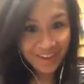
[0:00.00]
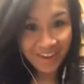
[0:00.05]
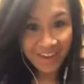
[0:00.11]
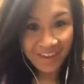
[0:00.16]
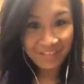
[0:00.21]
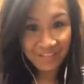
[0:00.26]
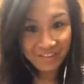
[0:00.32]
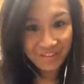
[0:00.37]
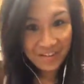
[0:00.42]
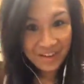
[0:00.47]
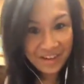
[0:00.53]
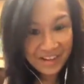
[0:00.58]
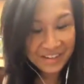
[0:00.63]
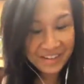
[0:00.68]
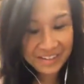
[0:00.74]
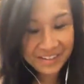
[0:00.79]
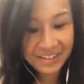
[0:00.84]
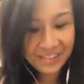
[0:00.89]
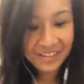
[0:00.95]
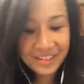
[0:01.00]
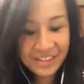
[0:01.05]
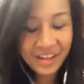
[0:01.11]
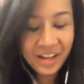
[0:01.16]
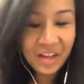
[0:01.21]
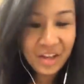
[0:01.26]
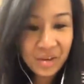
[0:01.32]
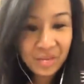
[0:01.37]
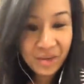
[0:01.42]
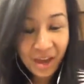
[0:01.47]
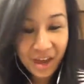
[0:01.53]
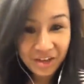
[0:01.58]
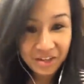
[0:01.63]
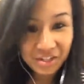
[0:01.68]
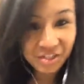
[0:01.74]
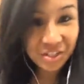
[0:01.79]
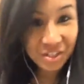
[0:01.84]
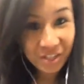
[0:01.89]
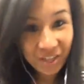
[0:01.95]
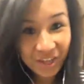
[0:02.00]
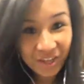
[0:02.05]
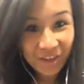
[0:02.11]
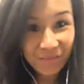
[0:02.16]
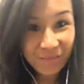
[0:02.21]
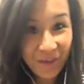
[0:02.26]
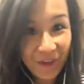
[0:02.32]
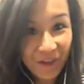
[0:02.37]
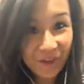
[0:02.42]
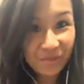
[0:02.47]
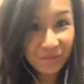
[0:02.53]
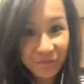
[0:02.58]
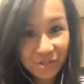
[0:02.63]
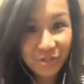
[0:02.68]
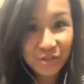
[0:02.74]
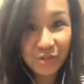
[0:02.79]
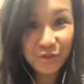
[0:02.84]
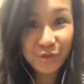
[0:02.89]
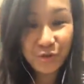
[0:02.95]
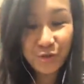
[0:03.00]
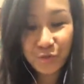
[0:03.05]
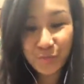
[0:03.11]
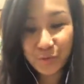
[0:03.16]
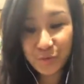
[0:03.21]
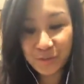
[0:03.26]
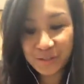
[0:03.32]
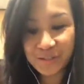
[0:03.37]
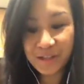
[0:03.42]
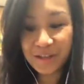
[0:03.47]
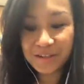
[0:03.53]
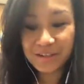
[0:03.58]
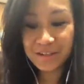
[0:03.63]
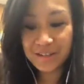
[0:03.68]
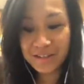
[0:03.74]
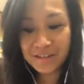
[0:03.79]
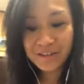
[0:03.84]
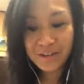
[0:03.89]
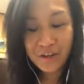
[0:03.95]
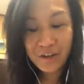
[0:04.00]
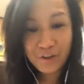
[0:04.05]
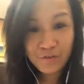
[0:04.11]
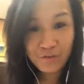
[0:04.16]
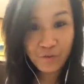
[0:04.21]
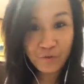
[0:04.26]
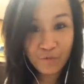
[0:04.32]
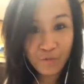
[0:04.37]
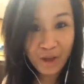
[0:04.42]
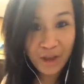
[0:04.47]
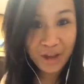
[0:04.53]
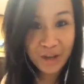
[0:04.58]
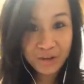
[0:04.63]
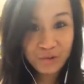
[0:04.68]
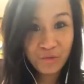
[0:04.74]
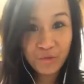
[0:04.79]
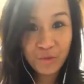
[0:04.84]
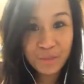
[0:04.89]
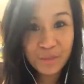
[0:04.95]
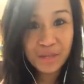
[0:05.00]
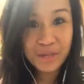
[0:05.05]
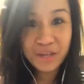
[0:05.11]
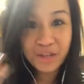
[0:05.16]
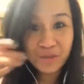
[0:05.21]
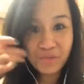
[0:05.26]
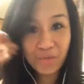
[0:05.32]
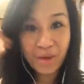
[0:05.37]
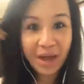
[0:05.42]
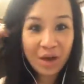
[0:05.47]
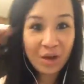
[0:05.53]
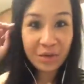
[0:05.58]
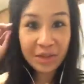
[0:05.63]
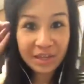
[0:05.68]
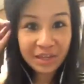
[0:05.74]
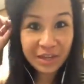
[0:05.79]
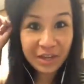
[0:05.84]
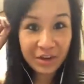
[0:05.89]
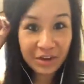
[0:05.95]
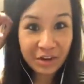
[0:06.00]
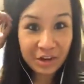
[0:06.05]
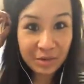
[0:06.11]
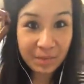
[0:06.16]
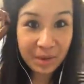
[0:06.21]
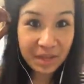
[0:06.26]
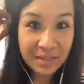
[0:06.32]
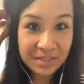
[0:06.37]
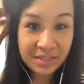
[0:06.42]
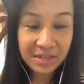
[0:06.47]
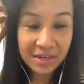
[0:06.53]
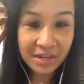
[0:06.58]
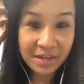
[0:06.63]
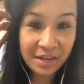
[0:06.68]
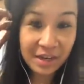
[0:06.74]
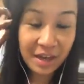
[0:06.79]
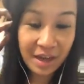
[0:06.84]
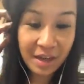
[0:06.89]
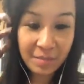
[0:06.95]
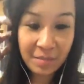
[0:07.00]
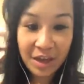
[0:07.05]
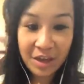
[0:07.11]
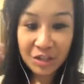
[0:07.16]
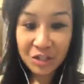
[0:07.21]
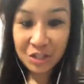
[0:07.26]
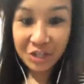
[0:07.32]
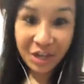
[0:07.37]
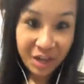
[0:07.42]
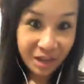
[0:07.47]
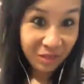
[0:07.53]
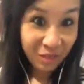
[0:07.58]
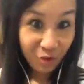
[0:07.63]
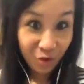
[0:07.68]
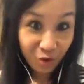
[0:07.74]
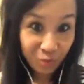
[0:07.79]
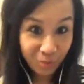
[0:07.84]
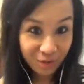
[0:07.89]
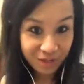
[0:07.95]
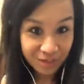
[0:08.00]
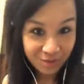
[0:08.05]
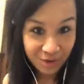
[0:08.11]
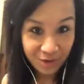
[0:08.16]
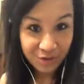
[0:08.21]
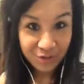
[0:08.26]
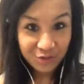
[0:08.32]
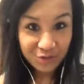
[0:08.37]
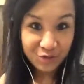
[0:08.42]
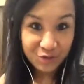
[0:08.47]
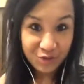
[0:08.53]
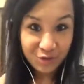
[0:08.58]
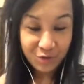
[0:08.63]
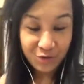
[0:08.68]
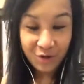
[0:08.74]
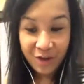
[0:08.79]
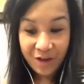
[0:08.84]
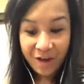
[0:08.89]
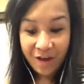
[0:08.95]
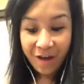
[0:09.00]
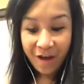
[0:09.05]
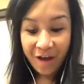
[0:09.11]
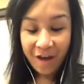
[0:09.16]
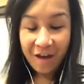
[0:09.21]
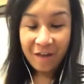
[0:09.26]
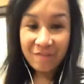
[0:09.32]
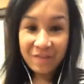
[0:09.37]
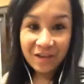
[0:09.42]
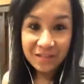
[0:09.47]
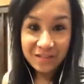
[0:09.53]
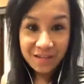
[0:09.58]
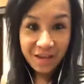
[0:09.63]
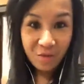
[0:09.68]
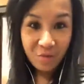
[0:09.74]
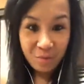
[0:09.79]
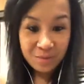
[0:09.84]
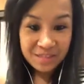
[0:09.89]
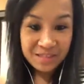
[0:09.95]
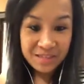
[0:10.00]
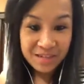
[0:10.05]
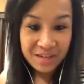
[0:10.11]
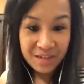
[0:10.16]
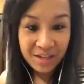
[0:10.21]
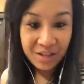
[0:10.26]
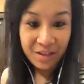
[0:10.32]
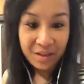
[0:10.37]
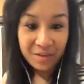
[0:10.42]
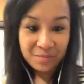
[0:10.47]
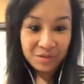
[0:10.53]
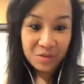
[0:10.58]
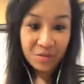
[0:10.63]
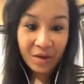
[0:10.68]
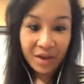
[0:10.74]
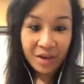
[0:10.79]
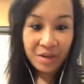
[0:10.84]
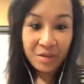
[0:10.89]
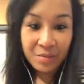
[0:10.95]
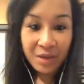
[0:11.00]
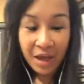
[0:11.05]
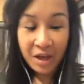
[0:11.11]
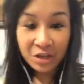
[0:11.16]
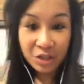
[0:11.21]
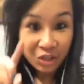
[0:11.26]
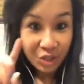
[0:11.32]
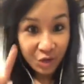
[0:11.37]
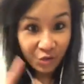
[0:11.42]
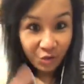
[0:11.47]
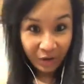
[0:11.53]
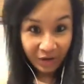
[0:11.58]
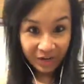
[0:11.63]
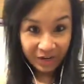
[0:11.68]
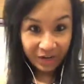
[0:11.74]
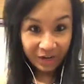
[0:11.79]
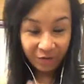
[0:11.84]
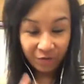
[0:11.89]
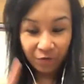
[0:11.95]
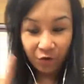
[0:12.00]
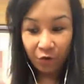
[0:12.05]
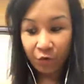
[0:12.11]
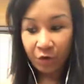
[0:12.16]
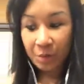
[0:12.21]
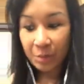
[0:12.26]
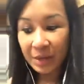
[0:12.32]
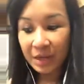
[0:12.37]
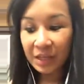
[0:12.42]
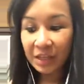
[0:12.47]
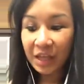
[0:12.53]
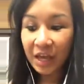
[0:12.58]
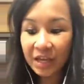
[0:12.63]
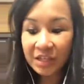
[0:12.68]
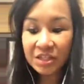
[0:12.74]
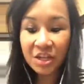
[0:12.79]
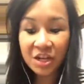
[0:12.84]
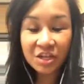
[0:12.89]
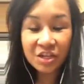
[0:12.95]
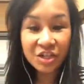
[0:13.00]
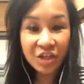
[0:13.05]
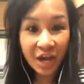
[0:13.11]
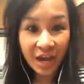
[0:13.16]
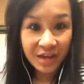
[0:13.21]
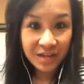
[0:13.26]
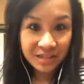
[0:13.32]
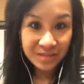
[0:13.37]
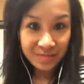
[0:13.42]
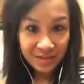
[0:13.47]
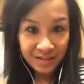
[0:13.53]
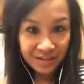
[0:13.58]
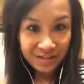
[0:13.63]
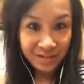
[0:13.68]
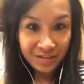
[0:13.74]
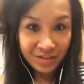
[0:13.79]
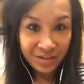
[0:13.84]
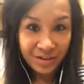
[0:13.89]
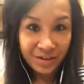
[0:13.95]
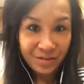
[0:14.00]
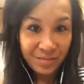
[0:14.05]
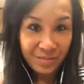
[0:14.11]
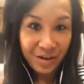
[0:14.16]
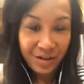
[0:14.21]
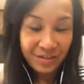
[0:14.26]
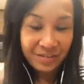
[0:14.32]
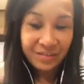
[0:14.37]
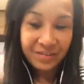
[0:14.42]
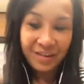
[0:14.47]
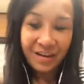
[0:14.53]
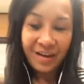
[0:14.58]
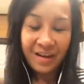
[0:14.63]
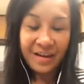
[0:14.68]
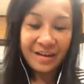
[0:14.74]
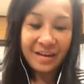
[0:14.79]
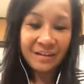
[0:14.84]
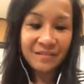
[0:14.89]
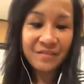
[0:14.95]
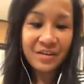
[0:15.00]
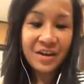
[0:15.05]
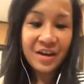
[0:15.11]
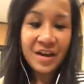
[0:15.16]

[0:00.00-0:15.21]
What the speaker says: Hey everyone, I'm actually about to present for Wine Women and Wow here in Pasadena. I'm actually at the old place where I used to do events at Women's City Club. So I am actually waiting for one of my clients, Jasmine, to come on live.